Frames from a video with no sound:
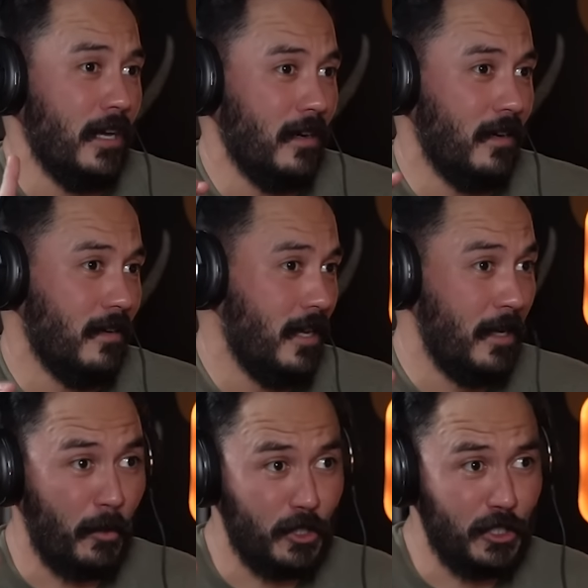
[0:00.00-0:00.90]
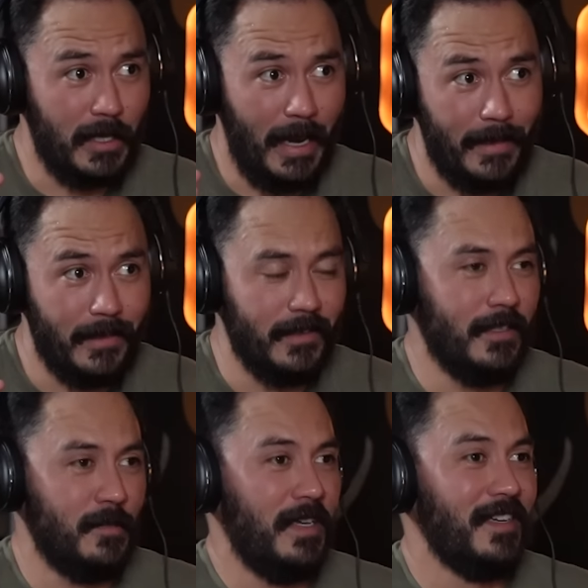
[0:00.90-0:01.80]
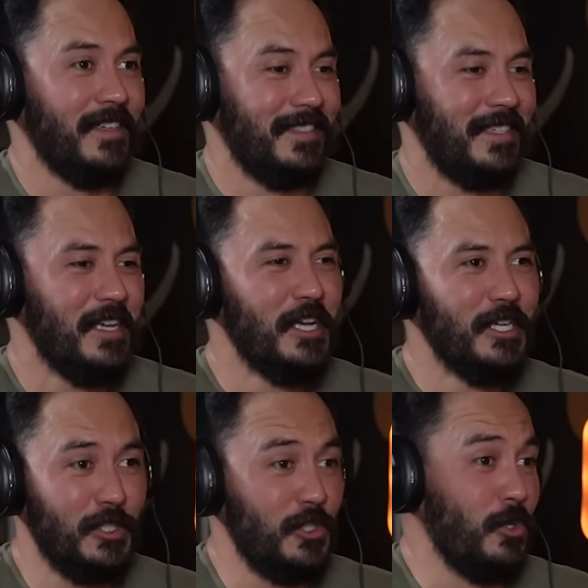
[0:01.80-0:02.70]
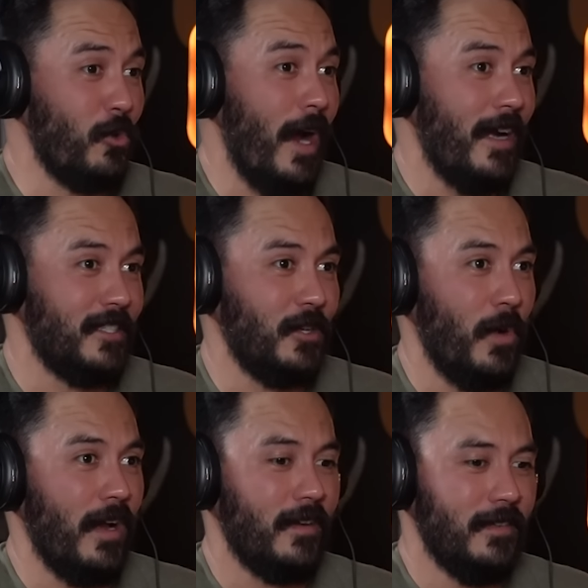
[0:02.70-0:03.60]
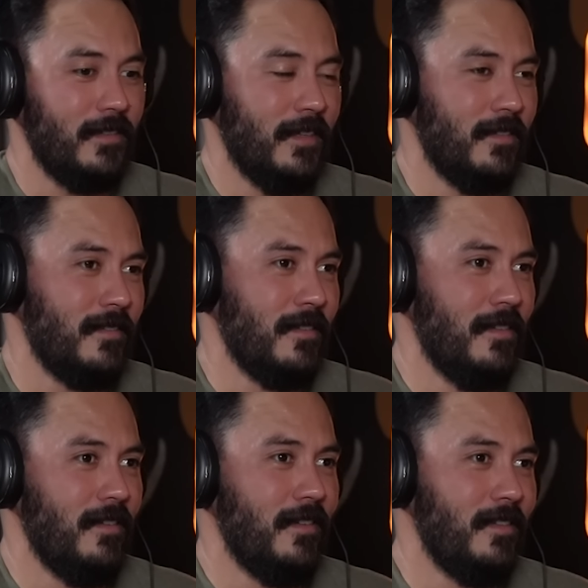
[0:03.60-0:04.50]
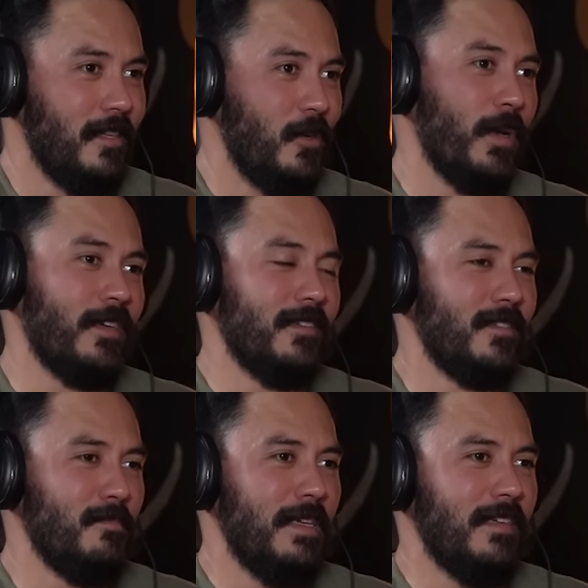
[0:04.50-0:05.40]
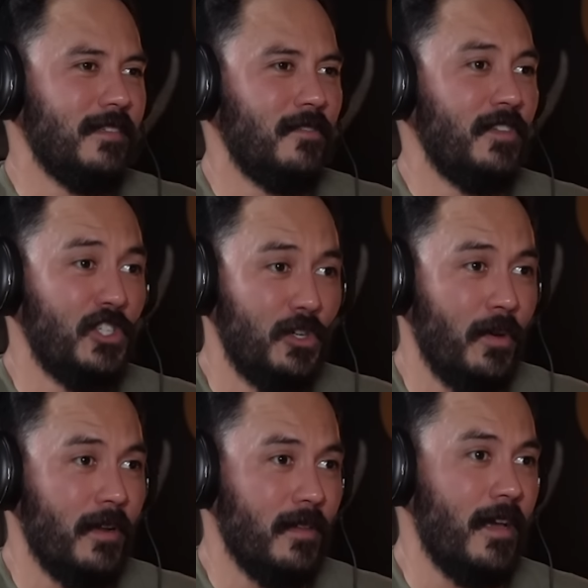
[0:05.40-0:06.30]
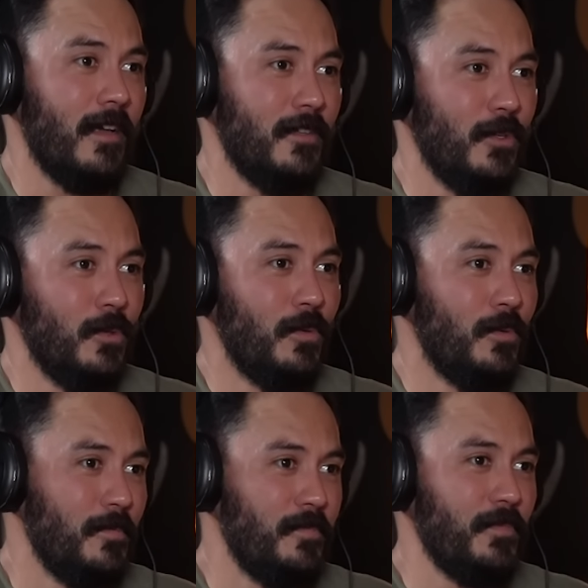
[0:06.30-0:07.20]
an emergency landing is because should you crash and wreck, it's the quickest means of ensuring that you